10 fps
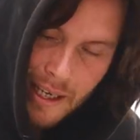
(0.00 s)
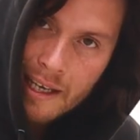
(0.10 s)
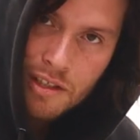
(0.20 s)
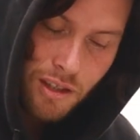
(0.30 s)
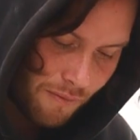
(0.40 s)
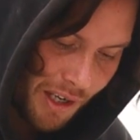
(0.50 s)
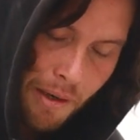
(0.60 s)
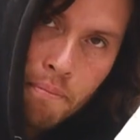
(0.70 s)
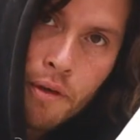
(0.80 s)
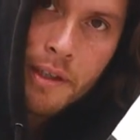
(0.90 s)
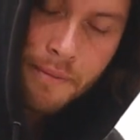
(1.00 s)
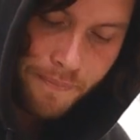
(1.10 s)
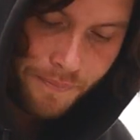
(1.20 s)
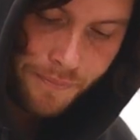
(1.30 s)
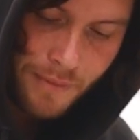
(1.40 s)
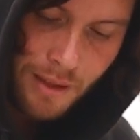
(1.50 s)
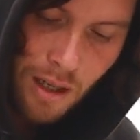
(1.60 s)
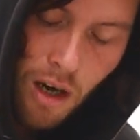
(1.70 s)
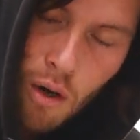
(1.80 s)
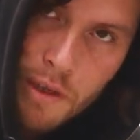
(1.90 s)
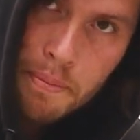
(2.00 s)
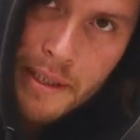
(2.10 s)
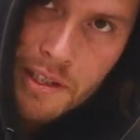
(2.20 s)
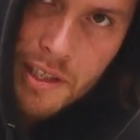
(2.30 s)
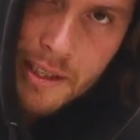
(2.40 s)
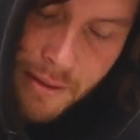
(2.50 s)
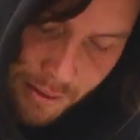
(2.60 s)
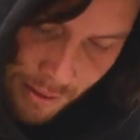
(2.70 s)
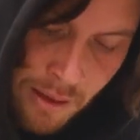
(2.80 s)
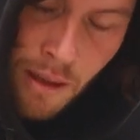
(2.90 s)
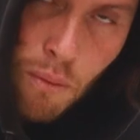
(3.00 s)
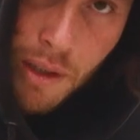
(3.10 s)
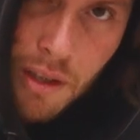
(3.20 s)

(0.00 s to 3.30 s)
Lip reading: Again, just very important, always pinch it